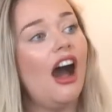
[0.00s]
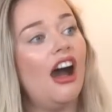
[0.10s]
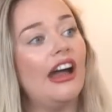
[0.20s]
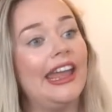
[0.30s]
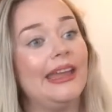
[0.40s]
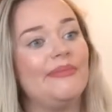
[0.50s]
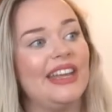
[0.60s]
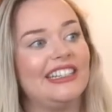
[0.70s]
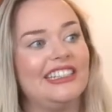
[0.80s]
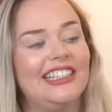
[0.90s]
I
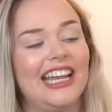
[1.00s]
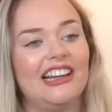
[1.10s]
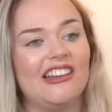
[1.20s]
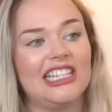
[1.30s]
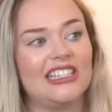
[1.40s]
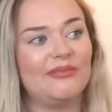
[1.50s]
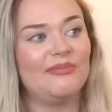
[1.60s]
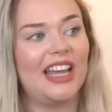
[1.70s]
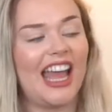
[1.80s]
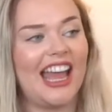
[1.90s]
picked a sale
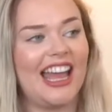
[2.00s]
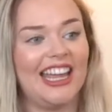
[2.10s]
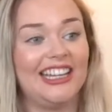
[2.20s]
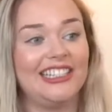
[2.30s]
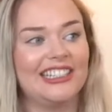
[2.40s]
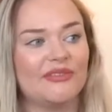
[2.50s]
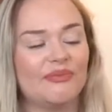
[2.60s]
item and